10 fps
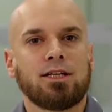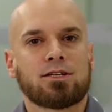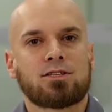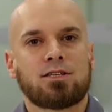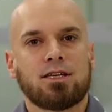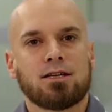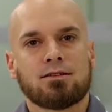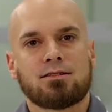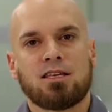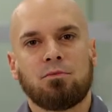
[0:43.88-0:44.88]
THC,
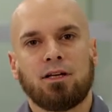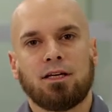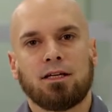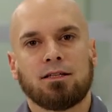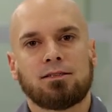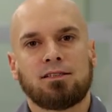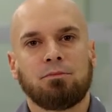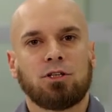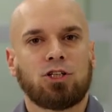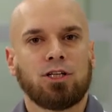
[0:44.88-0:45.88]
CBD,
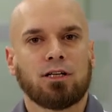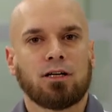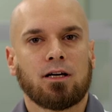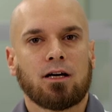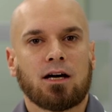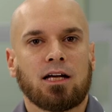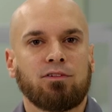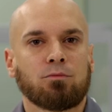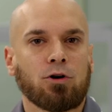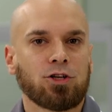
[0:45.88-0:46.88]
CBG and
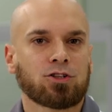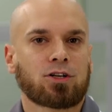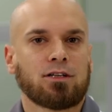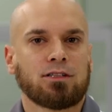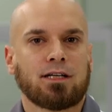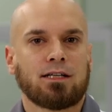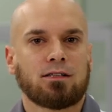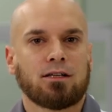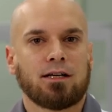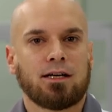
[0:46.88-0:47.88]
even moisture
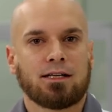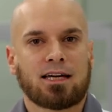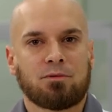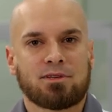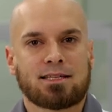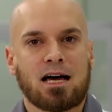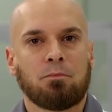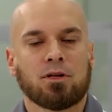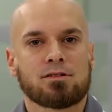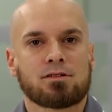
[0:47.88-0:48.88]
content in cannabis
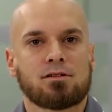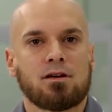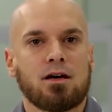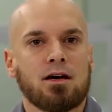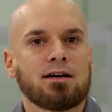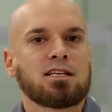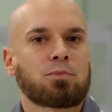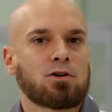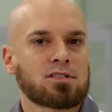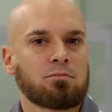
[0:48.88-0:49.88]
samples is
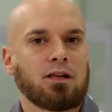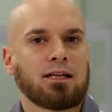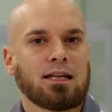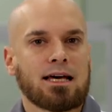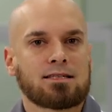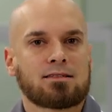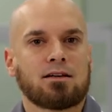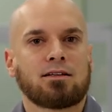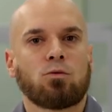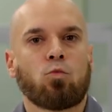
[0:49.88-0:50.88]
possible in less
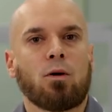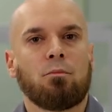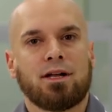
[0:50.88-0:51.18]
than one